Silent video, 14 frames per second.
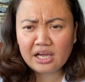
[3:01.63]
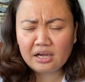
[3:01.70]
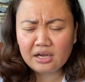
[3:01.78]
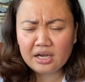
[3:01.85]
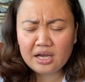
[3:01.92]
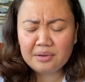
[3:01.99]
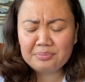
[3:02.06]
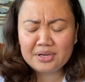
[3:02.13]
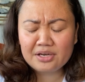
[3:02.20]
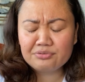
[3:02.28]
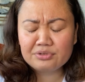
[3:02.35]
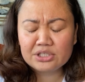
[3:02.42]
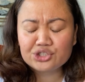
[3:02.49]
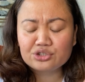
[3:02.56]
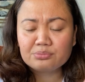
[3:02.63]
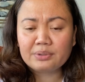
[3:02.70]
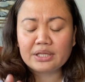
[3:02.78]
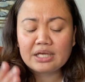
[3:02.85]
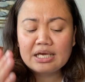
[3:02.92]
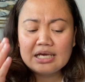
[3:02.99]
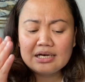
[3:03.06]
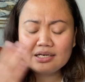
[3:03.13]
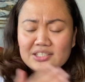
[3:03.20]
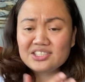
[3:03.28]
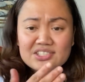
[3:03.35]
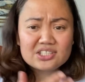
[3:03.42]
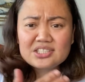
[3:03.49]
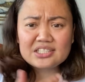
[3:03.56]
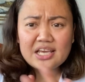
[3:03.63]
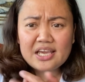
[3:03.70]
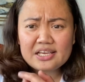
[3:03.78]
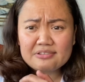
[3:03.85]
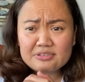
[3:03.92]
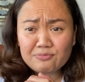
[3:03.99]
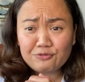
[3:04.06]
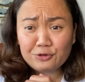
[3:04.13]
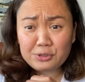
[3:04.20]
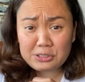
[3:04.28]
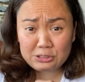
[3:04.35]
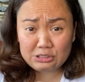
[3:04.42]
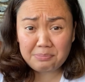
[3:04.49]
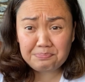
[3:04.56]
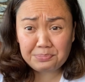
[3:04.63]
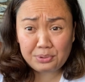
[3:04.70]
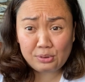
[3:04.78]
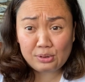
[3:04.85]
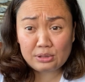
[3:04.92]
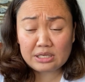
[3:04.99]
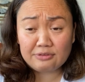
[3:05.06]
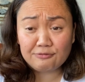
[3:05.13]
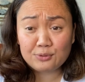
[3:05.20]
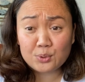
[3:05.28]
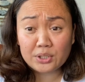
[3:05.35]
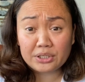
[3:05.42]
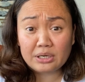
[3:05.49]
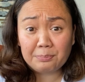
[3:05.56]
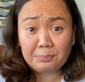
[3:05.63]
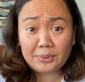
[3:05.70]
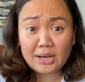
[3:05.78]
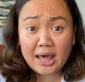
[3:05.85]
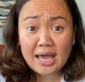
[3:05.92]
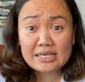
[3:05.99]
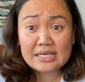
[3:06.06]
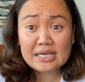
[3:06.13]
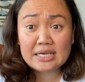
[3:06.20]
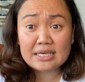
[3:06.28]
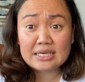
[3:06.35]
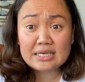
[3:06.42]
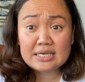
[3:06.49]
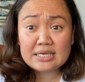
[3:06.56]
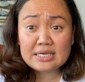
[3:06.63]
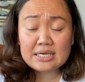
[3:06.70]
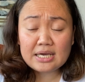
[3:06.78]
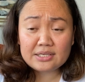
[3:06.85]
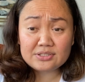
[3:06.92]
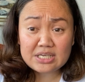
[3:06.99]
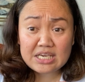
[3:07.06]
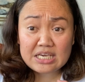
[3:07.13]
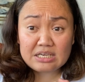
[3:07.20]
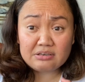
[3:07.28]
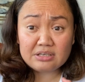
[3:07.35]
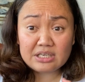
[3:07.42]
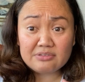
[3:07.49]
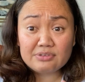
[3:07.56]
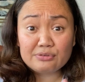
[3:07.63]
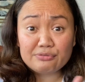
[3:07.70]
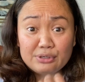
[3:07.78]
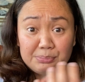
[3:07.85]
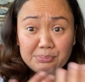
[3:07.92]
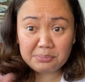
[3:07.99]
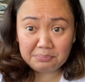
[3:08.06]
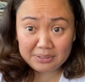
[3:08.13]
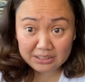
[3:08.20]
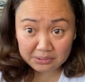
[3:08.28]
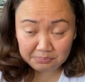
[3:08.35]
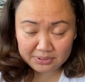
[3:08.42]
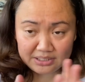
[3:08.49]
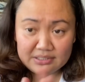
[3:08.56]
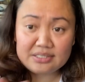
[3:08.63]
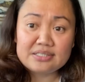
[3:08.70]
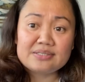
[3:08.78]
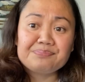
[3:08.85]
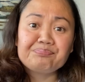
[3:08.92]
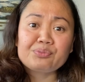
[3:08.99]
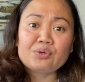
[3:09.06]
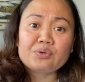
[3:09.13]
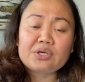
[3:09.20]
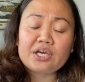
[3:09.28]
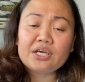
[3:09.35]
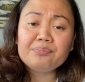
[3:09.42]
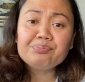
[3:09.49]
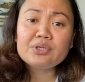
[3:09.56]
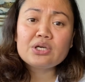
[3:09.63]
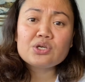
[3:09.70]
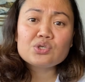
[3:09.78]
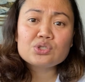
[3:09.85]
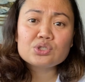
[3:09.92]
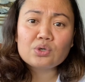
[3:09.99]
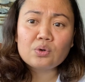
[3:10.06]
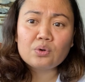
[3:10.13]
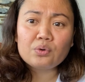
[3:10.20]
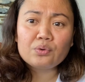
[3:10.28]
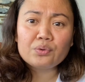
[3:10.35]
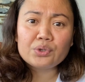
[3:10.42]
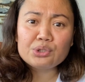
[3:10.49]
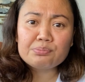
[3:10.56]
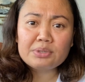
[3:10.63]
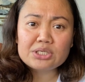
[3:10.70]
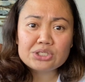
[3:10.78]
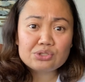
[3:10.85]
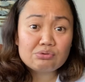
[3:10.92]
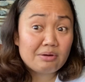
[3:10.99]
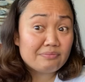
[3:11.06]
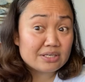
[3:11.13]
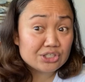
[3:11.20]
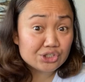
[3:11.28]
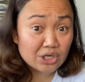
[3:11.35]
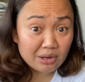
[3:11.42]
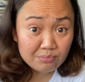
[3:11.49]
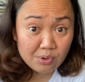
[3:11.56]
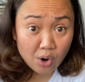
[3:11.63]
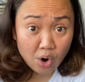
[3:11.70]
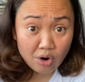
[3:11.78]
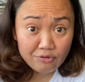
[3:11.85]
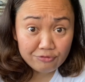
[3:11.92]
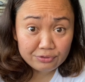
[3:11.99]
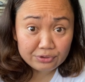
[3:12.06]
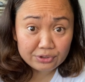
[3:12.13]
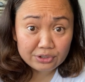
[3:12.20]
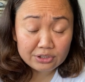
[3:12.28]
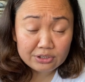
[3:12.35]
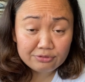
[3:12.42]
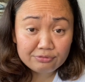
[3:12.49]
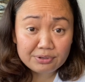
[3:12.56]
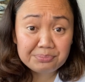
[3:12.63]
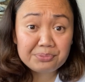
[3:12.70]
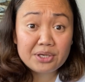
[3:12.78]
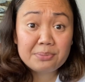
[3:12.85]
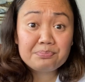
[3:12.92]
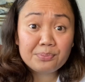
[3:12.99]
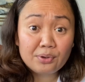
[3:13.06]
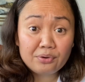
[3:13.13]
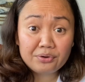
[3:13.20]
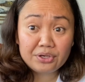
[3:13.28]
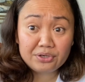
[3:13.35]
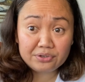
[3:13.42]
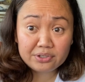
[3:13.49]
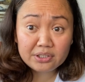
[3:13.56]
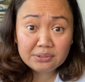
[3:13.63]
I'm not really sure, but let's just say for example, if you are applying as a caregiver from the Philippines, okay, so you must have a job offer from the employer.